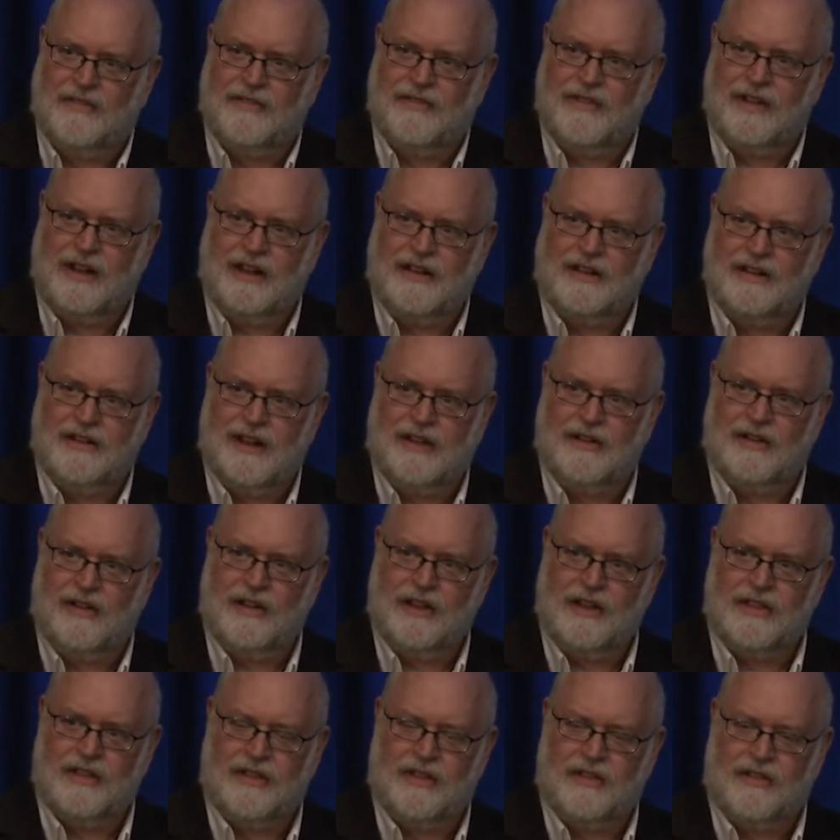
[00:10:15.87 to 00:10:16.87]
feet
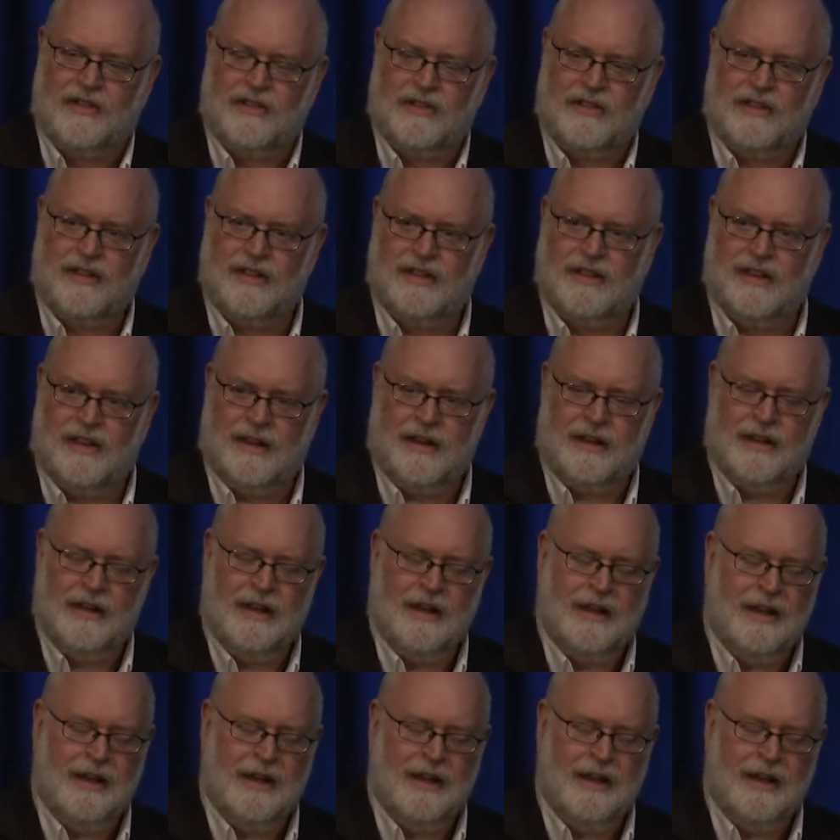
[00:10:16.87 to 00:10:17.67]
underneath the